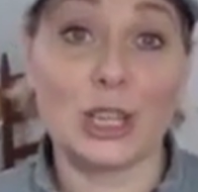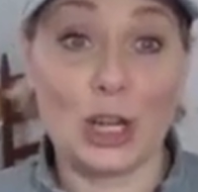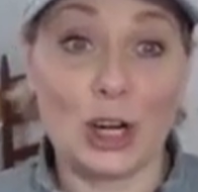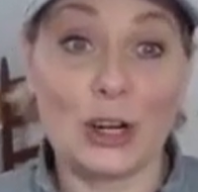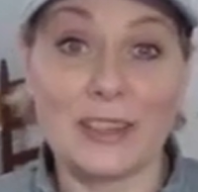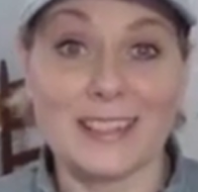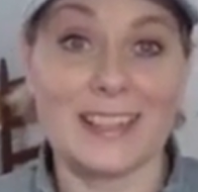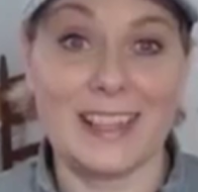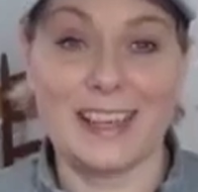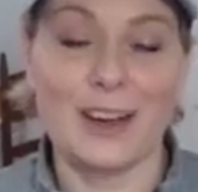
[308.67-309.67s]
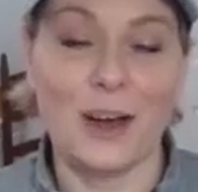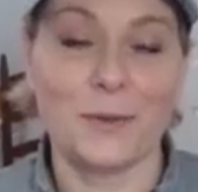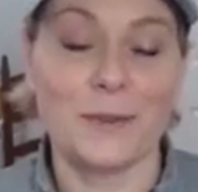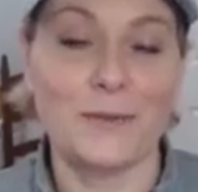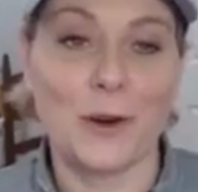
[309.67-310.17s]
learn this thing
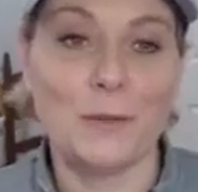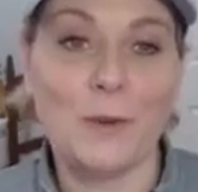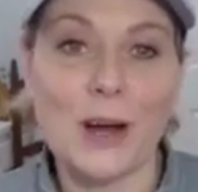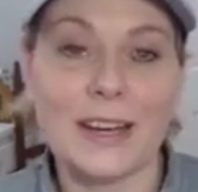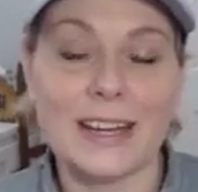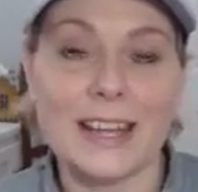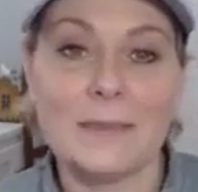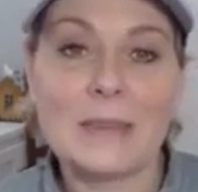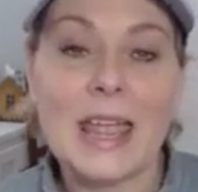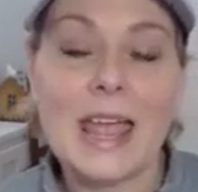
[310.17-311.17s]
called referral marketing.